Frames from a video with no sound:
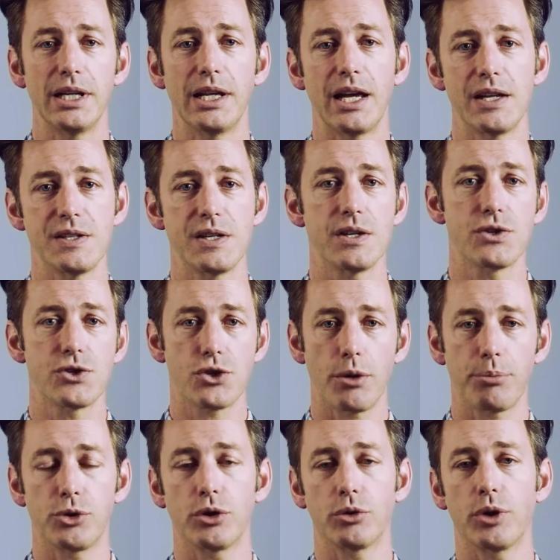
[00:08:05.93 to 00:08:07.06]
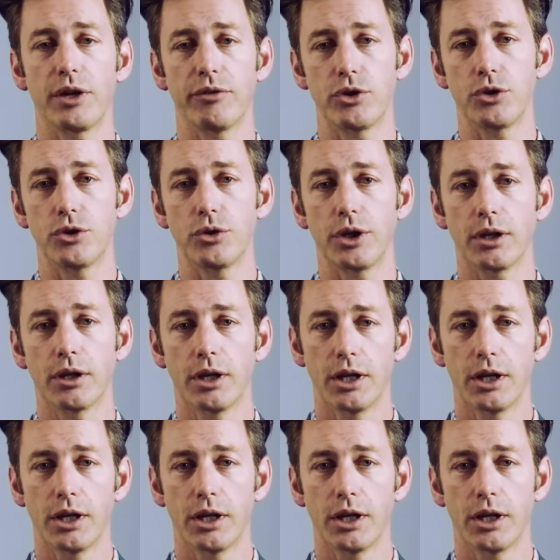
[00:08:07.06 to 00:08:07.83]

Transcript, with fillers: lazy, stop doing whatever you're doing.